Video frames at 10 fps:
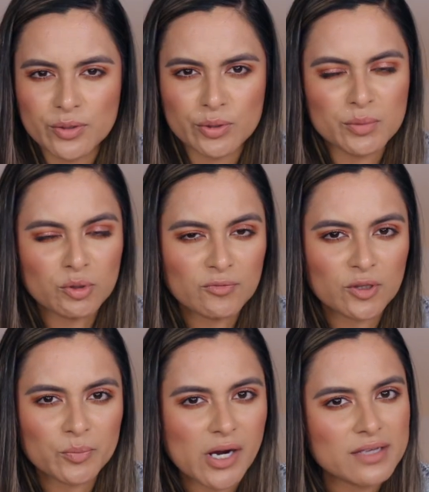The
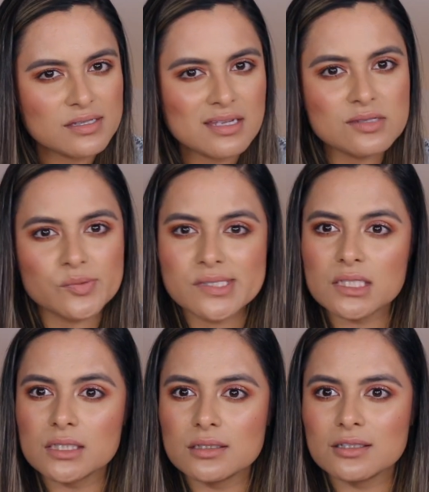removal process was
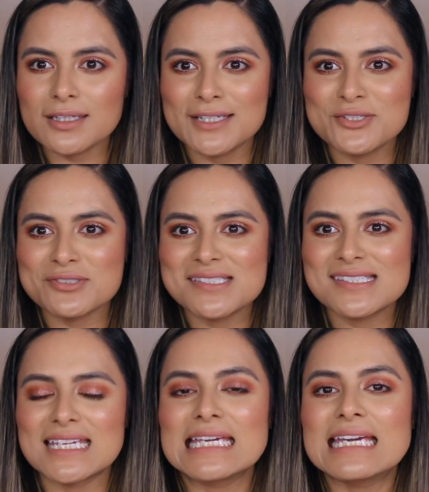a little
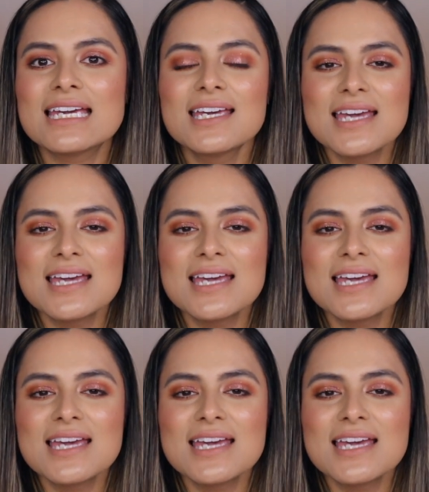interesting.